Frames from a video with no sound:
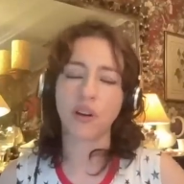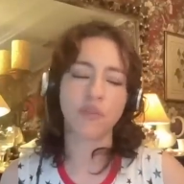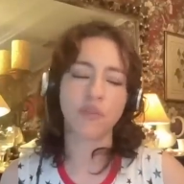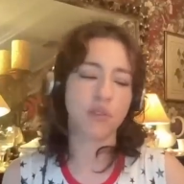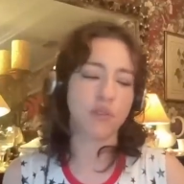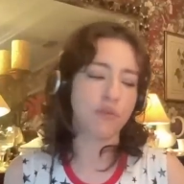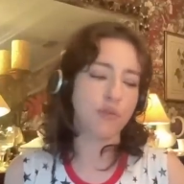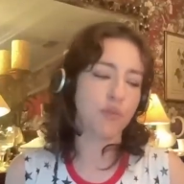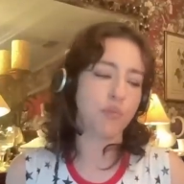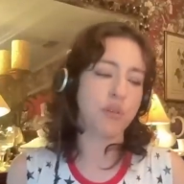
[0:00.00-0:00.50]
I've
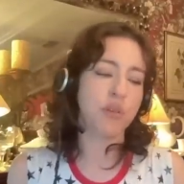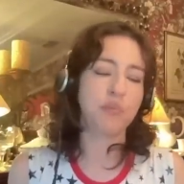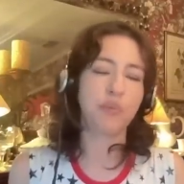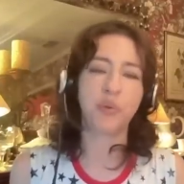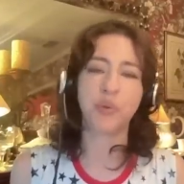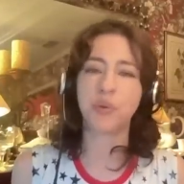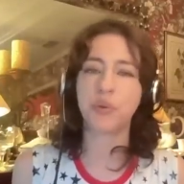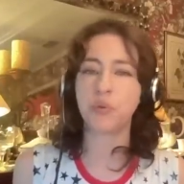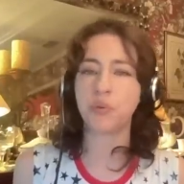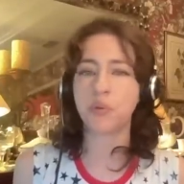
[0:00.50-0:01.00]
interviewed
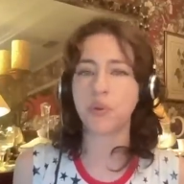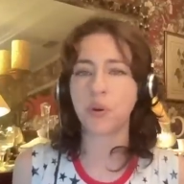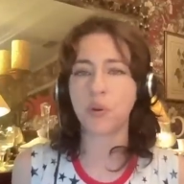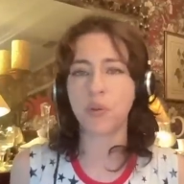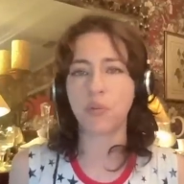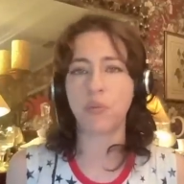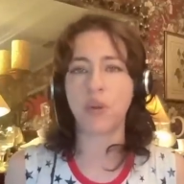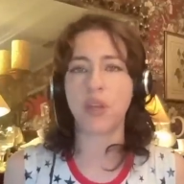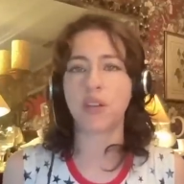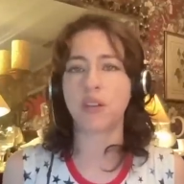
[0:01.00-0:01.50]
people who know
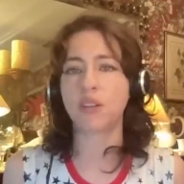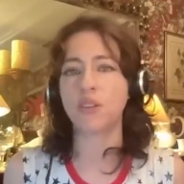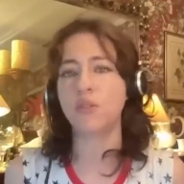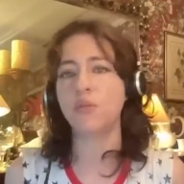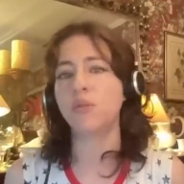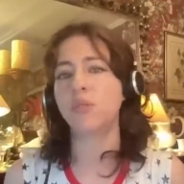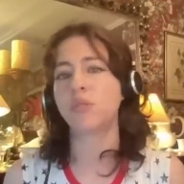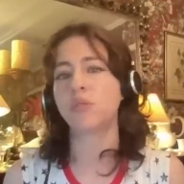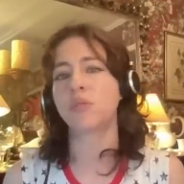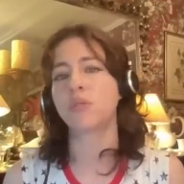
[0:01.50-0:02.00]
the main
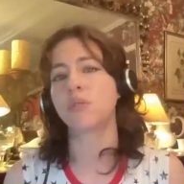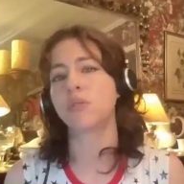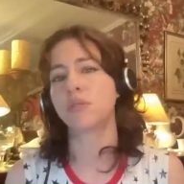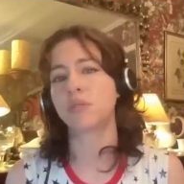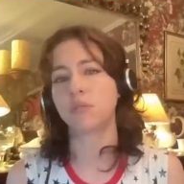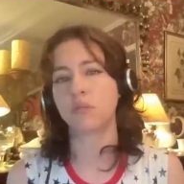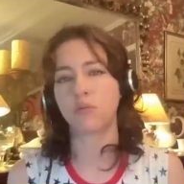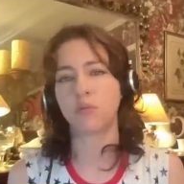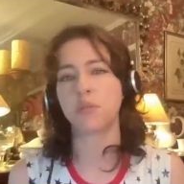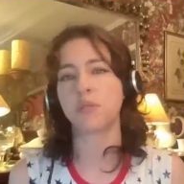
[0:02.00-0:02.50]
accuser and
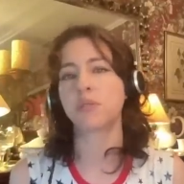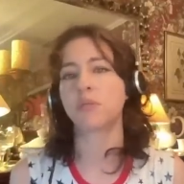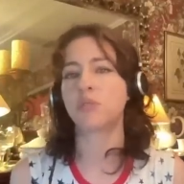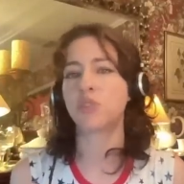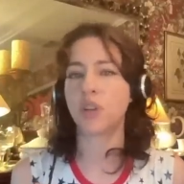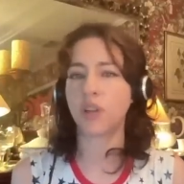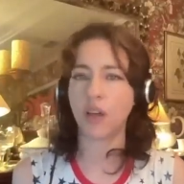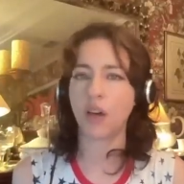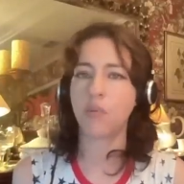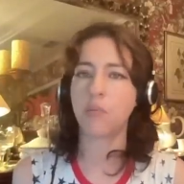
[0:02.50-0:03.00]
so forth. So,
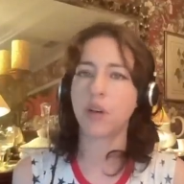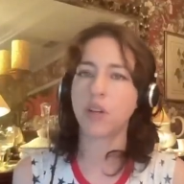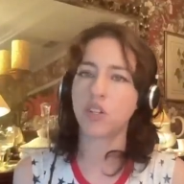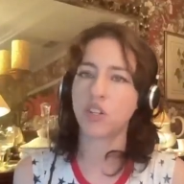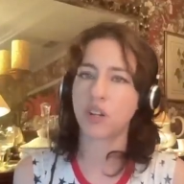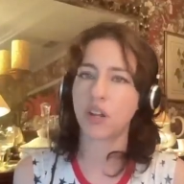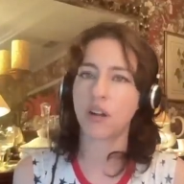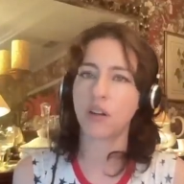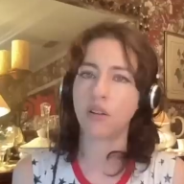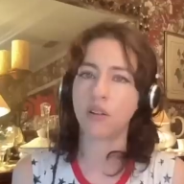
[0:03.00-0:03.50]
check out my
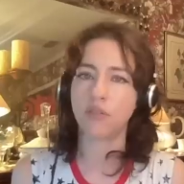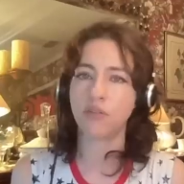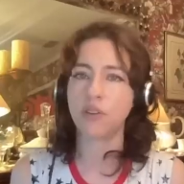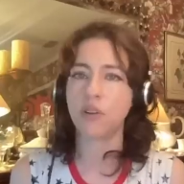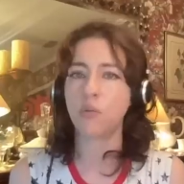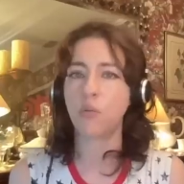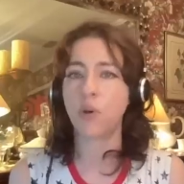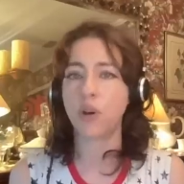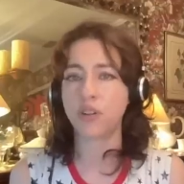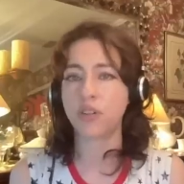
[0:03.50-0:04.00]
channel if
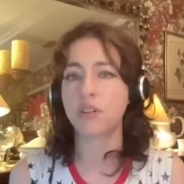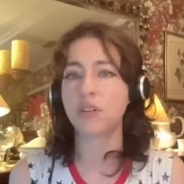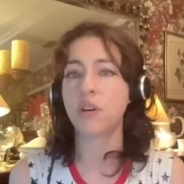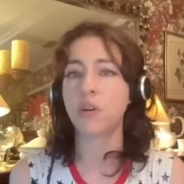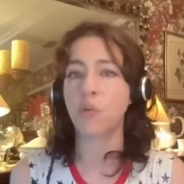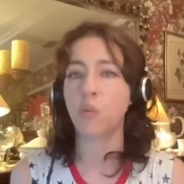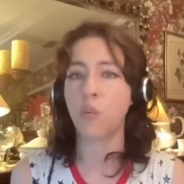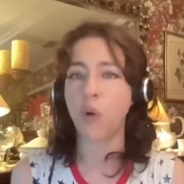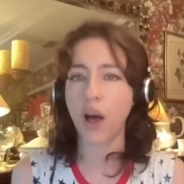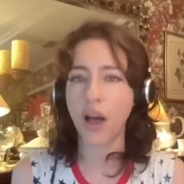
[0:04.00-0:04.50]
you want to
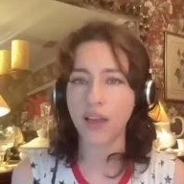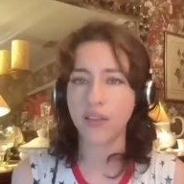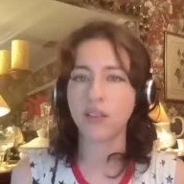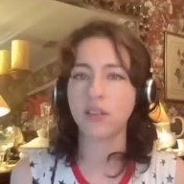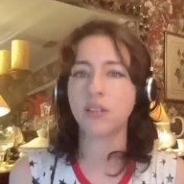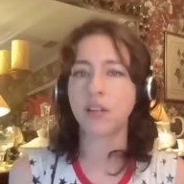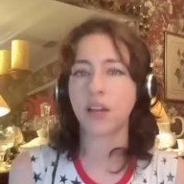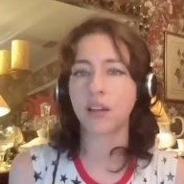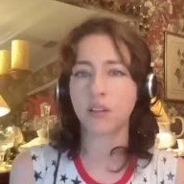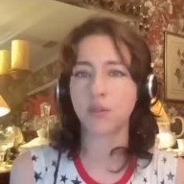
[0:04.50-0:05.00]
know why
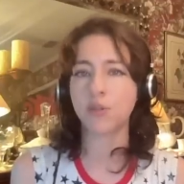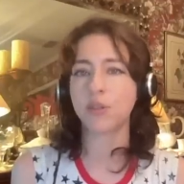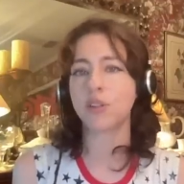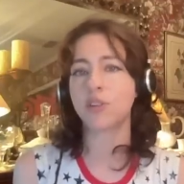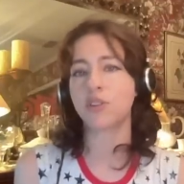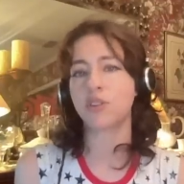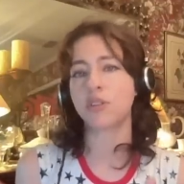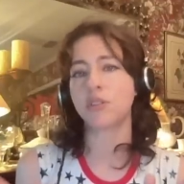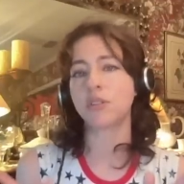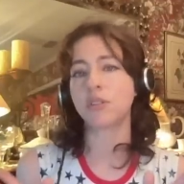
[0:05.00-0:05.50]
these
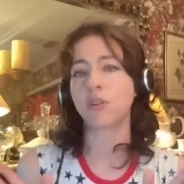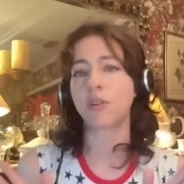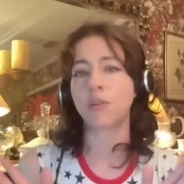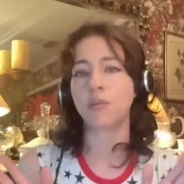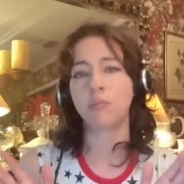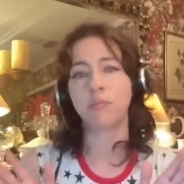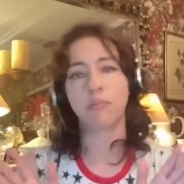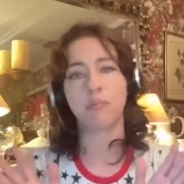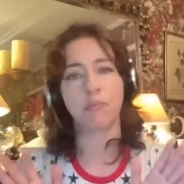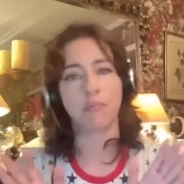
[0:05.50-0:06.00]
accusations
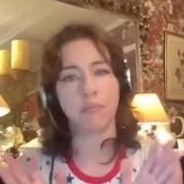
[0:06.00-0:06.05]
are